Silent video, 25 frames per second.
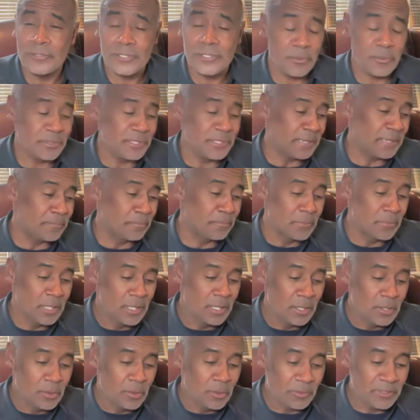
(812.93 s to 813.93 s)
So when
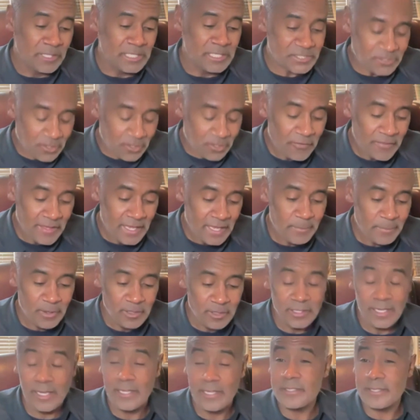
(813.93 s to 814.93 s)
they started the
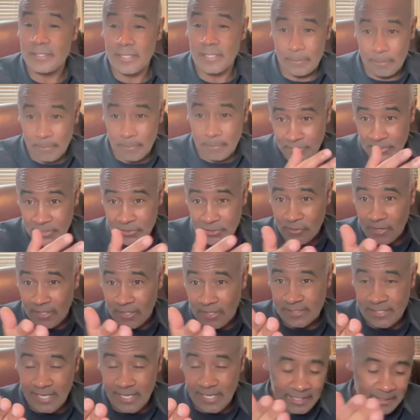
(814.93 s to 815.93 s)
MLS and they built these great
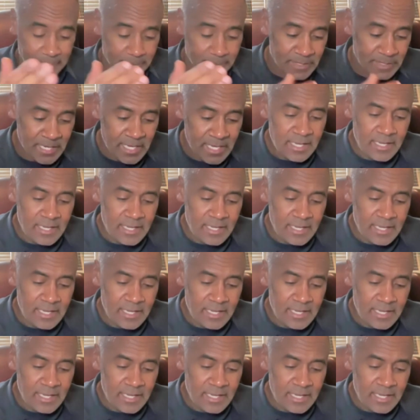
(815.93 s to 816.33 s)
stadiums,